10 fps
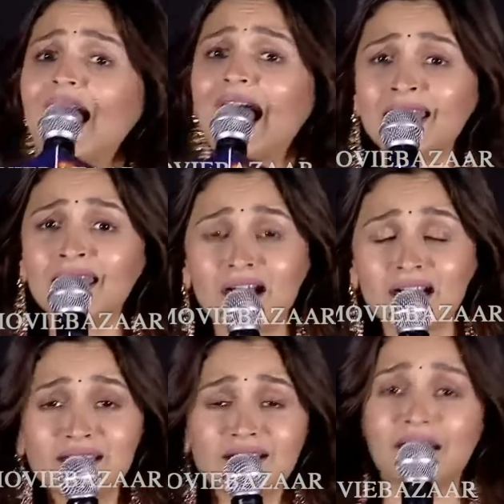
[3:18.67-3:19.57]
And
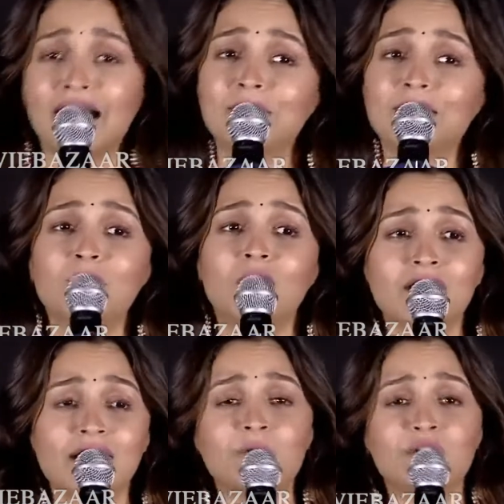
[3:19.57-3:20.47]
Nag sir, I mean,
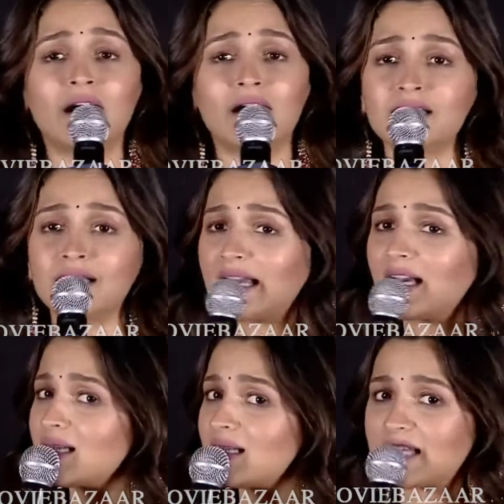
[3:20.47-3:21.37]
working with Nag sir, like
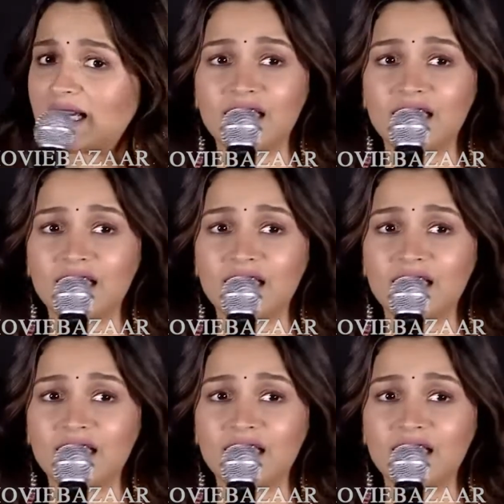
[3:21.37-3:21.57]
Karan said,